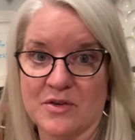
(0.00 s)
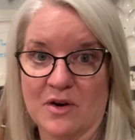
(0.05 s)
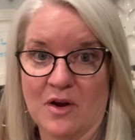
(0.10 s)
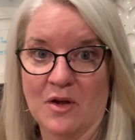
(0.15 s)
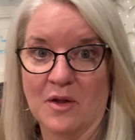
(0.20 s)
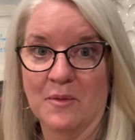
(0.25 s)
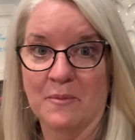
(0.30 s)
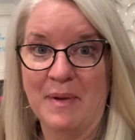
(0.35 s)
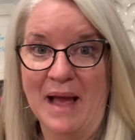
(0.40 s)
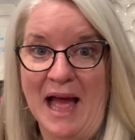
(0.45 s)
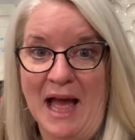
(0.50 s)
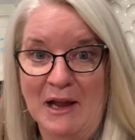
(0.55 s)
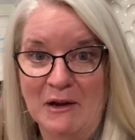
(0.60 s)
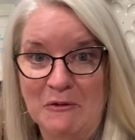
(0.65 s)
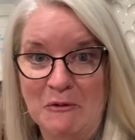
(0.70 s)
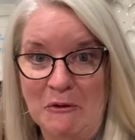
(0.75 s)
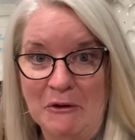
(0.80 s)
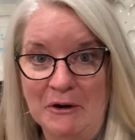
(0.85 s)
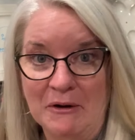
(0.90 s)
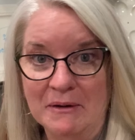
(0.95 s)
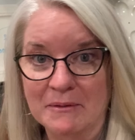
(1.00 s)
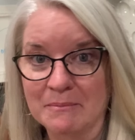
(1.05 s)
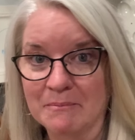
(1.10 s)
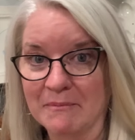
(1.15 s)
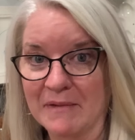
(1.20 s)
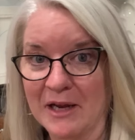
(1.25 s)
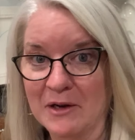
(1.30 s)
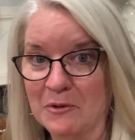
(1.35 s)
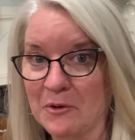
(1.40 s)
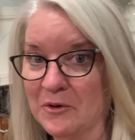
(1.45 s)
are all on back order.
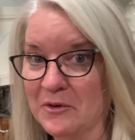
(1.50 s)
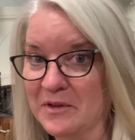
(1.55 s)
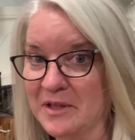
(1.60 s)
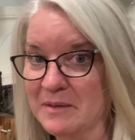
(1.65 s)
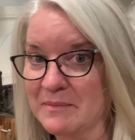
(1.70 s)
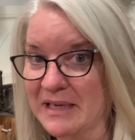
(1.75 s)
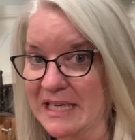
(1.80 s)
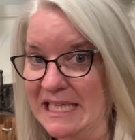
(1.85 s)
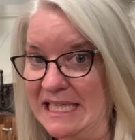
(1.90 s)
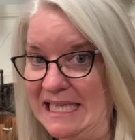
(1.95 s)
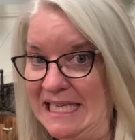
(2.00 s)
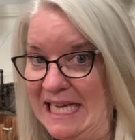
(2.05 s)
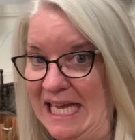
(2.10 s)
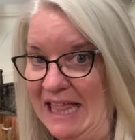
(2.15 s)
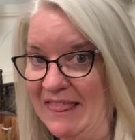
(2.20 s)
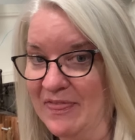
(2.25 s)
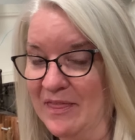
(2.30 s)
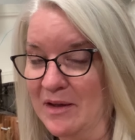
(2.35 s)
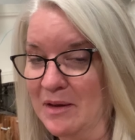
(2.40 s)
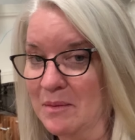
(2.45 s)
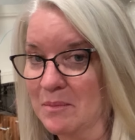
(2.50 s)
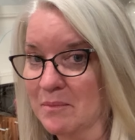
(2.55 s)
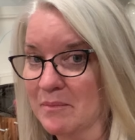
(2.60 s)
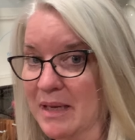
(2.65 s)
I ordered them, but I didn't get them.